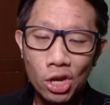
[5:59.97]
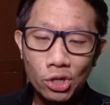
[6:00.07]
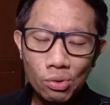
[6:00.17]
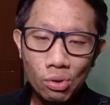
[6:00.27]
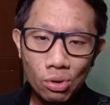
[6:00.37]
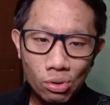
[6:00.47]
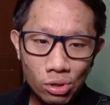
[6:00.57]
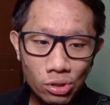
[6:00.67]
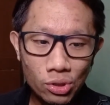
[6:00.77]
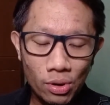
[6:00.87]
you
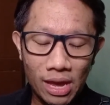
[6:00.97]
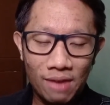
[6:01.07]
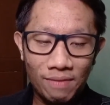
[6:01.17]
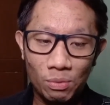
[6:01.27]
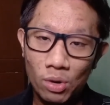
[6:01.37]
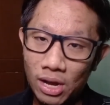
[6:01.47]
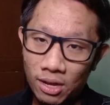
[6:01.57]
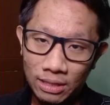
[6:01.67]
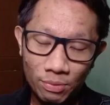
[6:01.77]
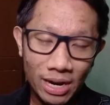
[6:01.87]
also have, and we're
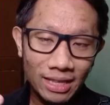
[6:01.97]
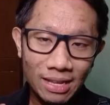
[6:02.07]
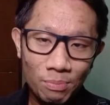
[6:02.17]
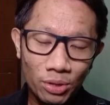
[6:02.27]
at number